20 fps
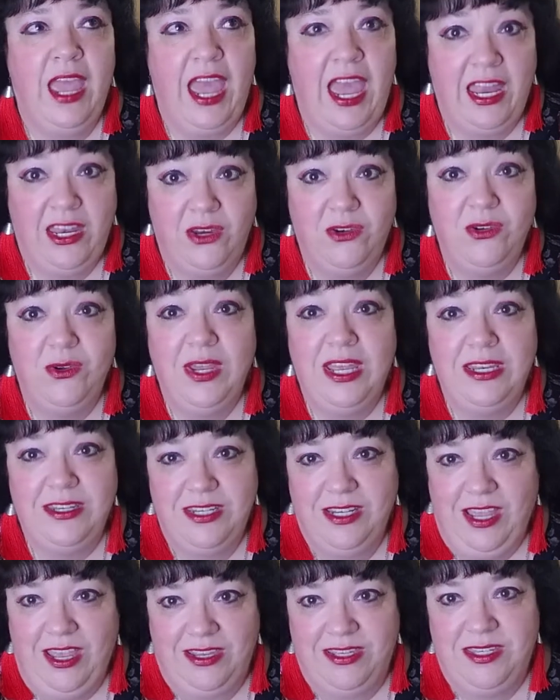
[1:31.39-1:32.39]
And you do get
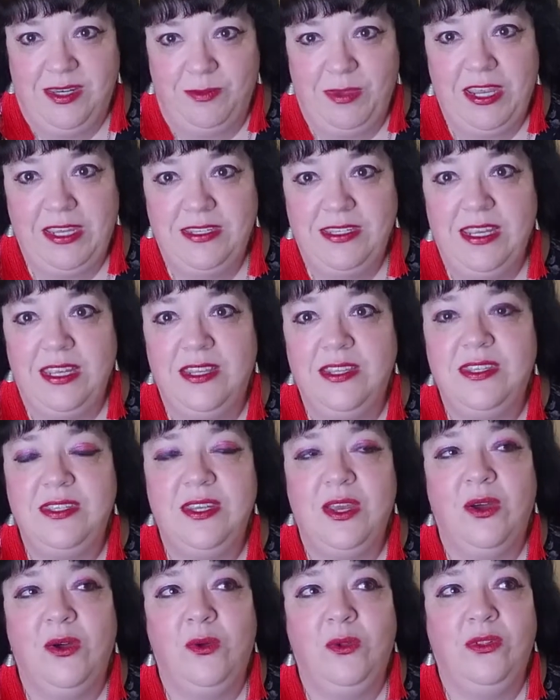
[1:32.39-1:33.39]
to customize it.
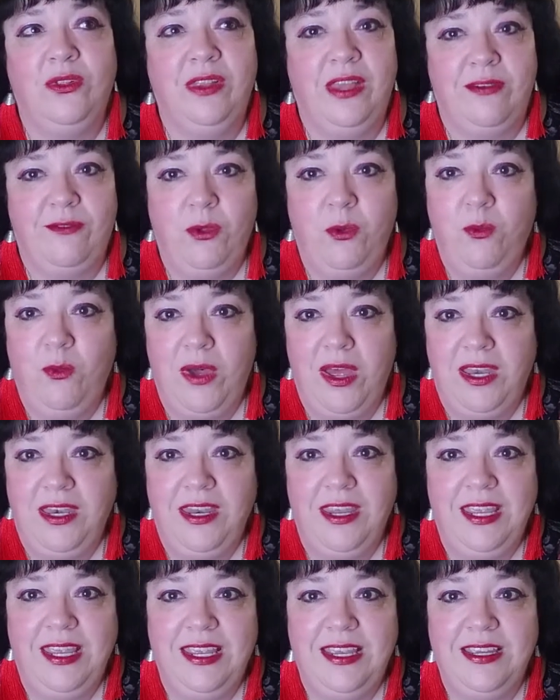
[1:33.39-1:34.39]
So level
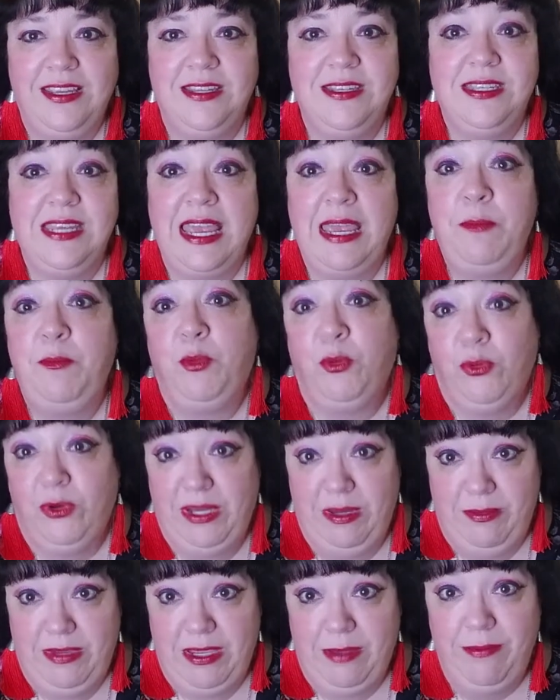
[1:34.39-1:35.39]
one is a
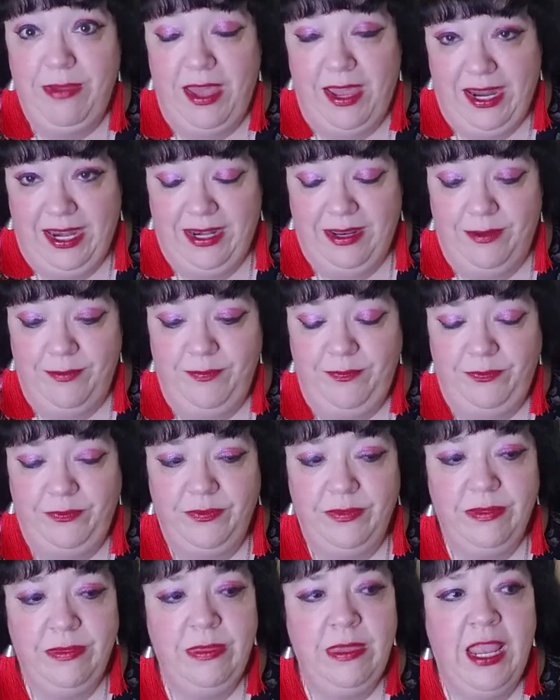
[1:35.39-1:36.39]
premium item,
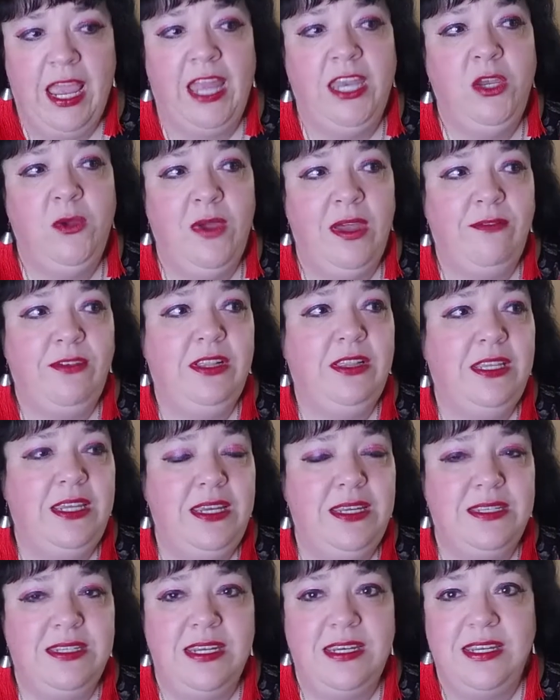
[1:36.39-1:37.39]
and you have at
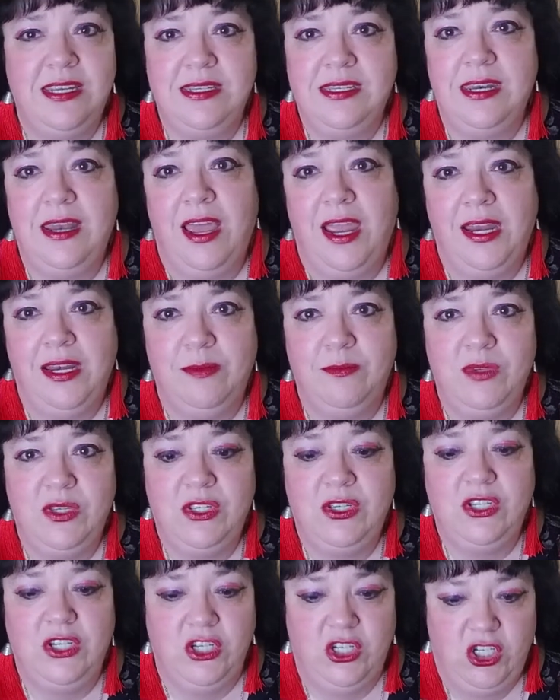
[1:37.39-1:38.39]
least a dozen items
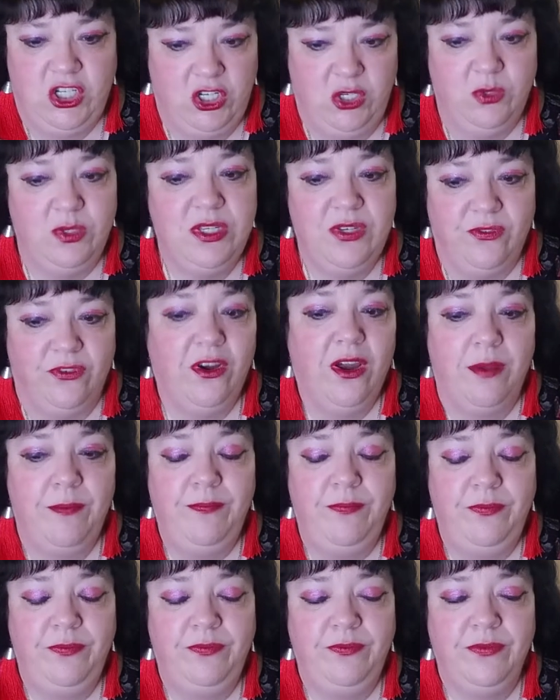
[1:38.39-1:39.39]
to choose from.